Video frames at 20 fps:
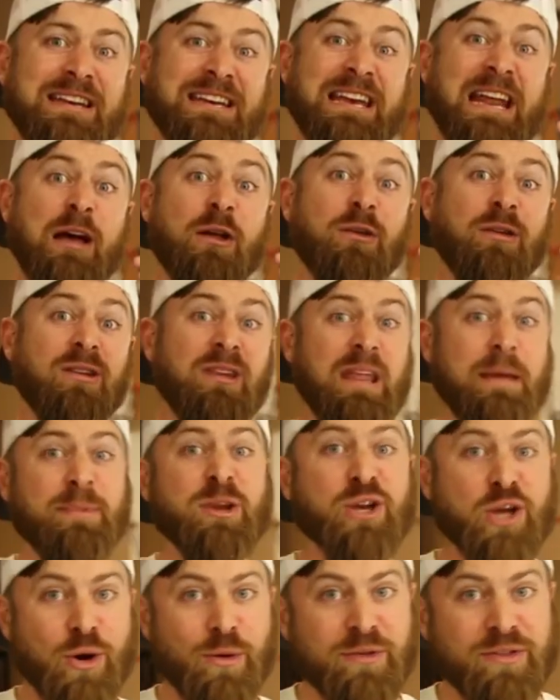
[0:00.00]
Now, let
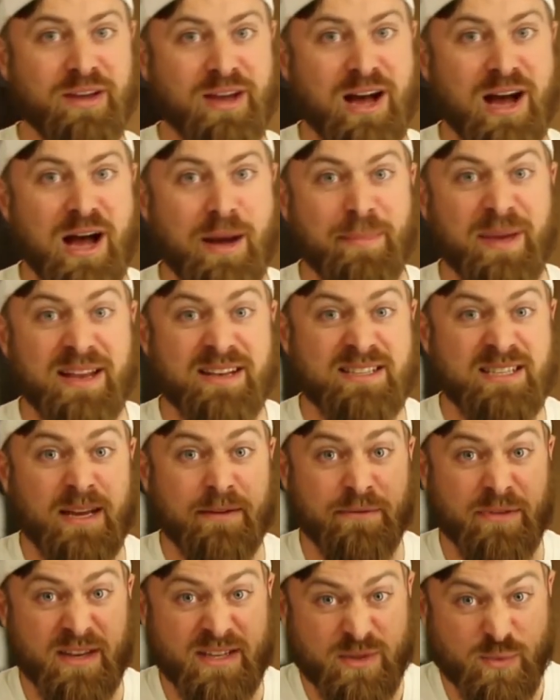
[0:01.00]
me know in the comments
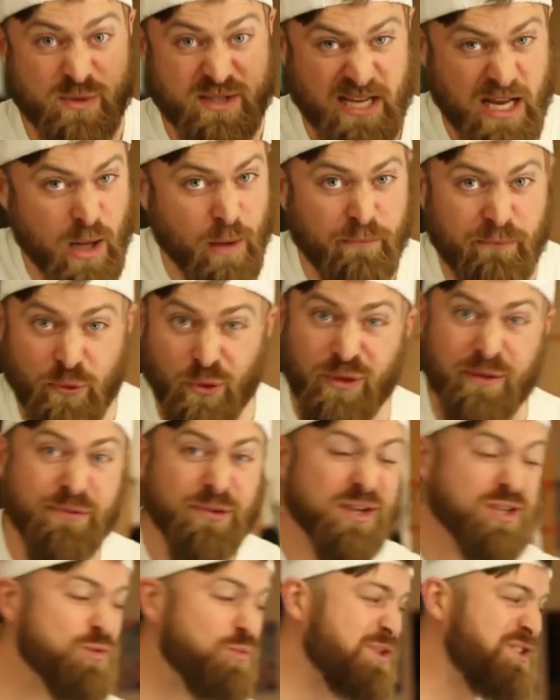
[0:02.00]
if this was helpful. If
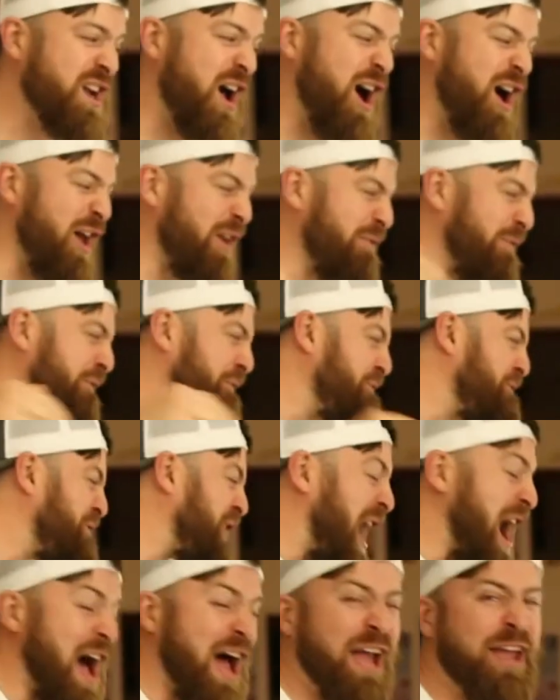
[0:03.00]
this was on
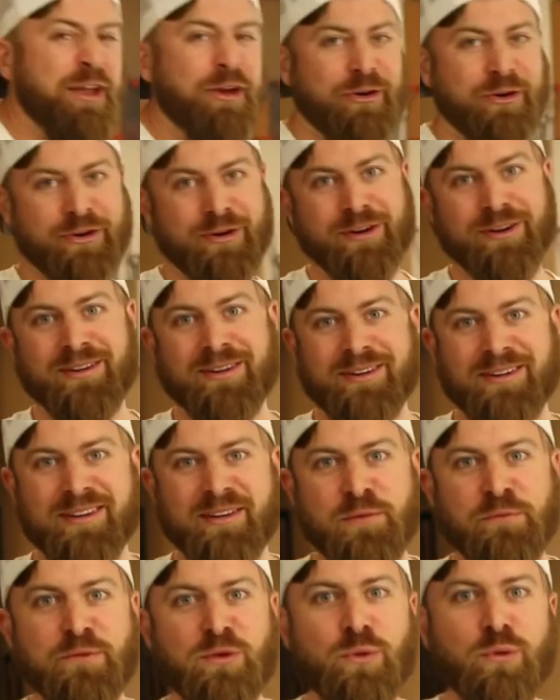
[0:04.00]
fire,
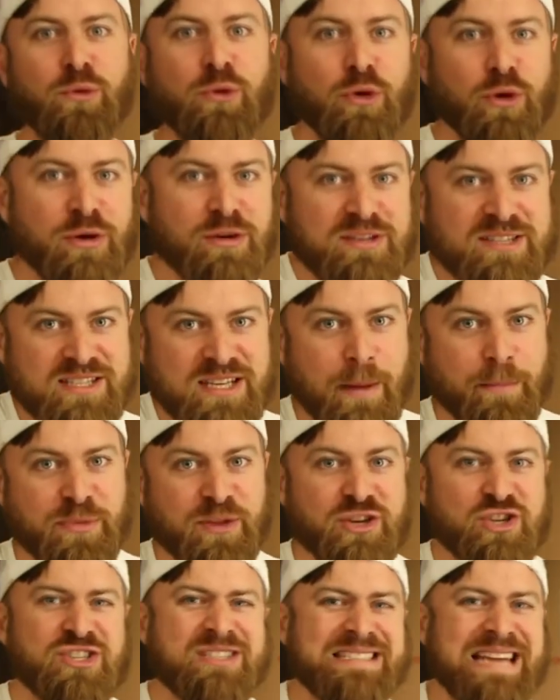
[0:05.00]
if you learned
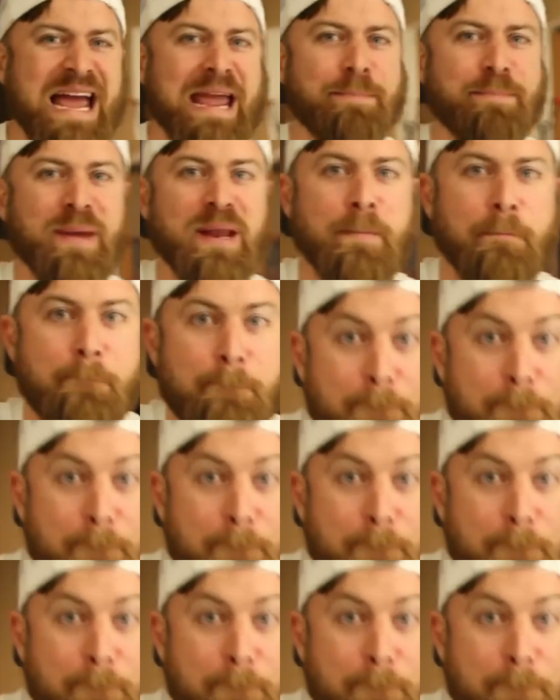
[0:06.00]
something, just type in